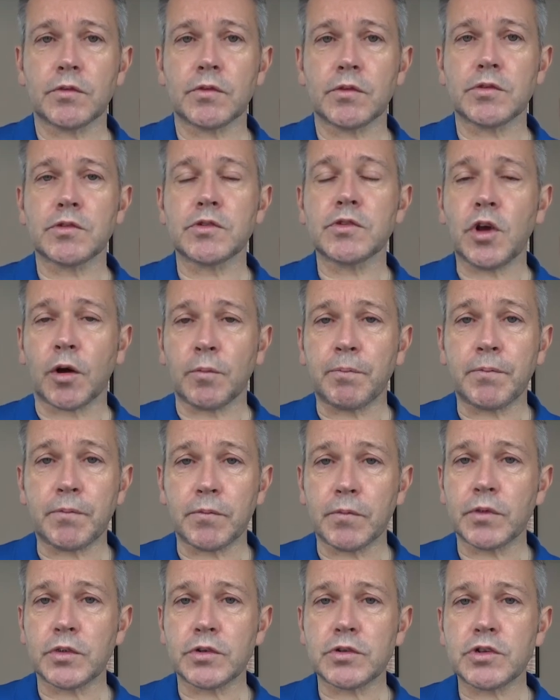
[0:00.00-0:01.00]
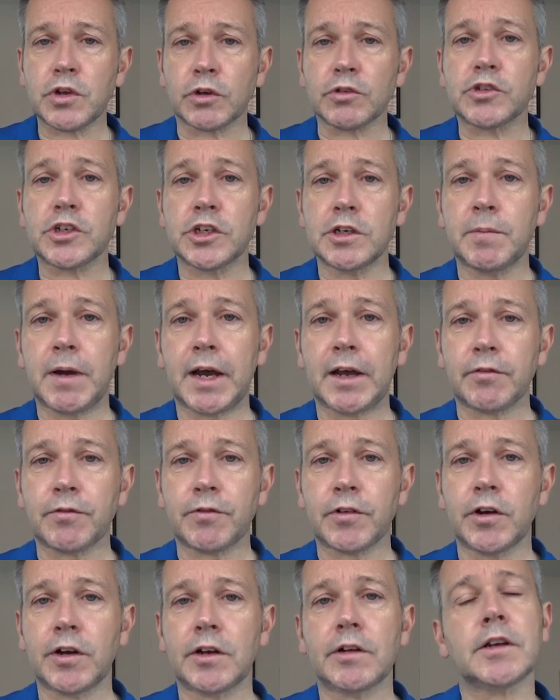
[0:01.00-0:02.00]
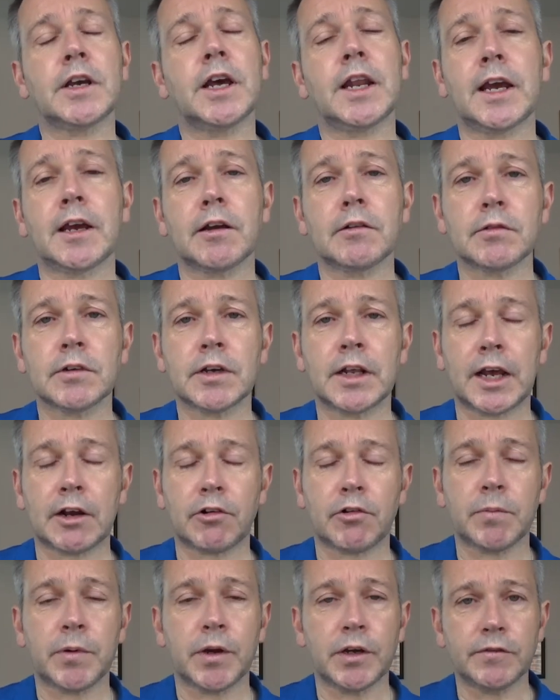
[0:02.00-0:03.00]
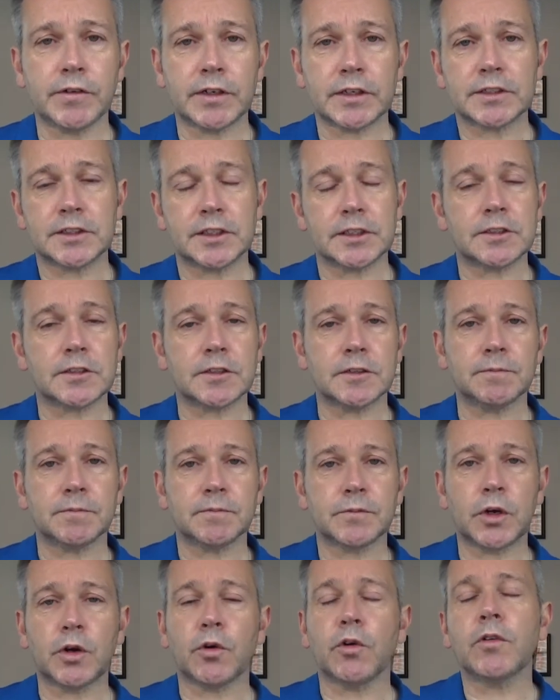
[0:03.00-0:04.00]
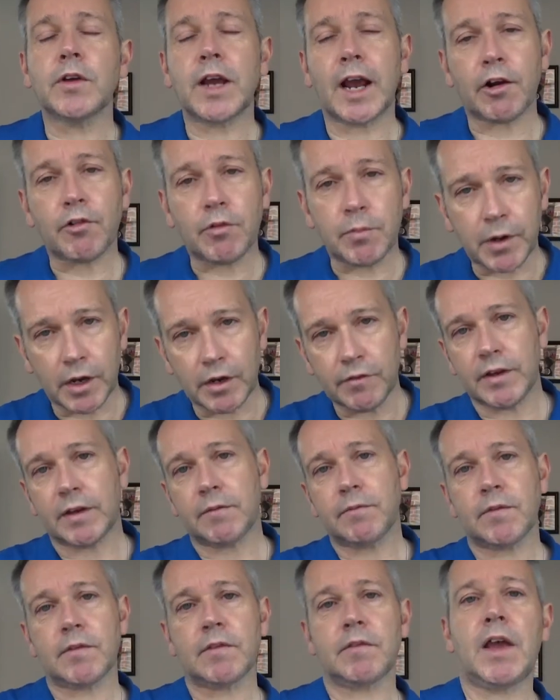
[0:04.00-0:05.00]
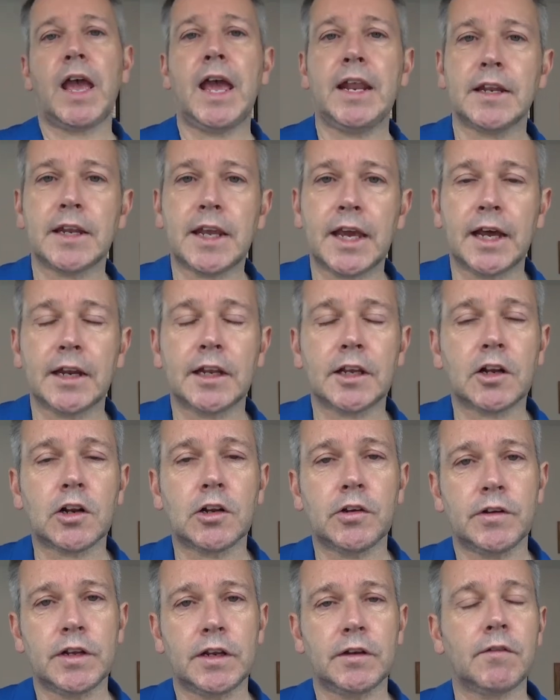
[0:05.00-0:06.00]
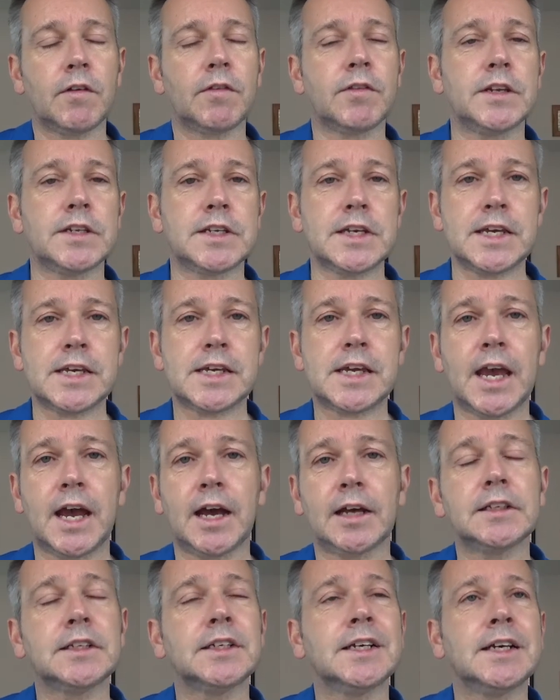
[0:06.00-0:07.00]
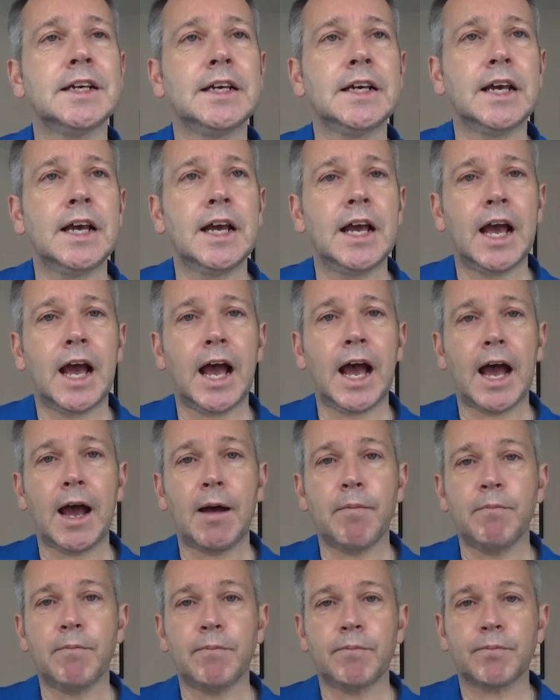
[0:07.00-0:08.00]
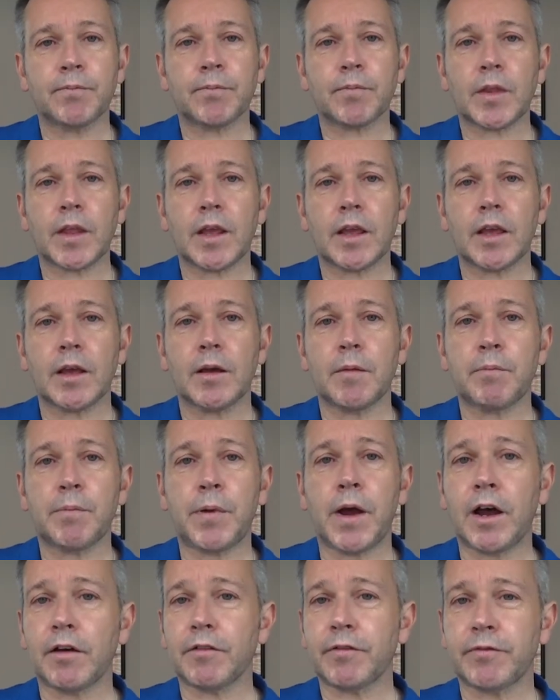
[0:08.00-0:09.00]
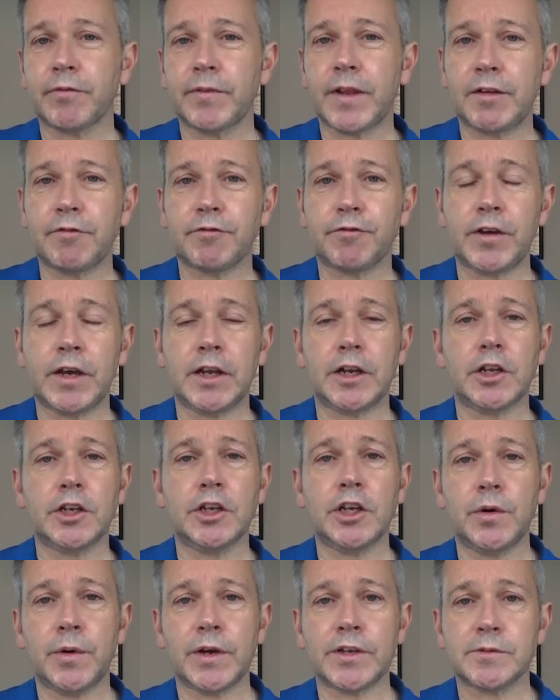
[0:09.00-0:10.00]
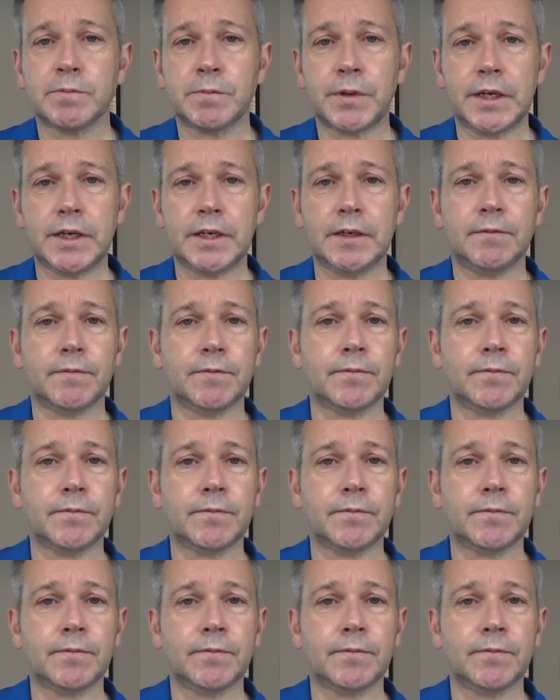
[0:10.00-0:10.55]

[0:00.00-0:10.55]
not too bad for an Akrapovic system, or Akrapovic end can including the D-cat. Apart from then fitting a USB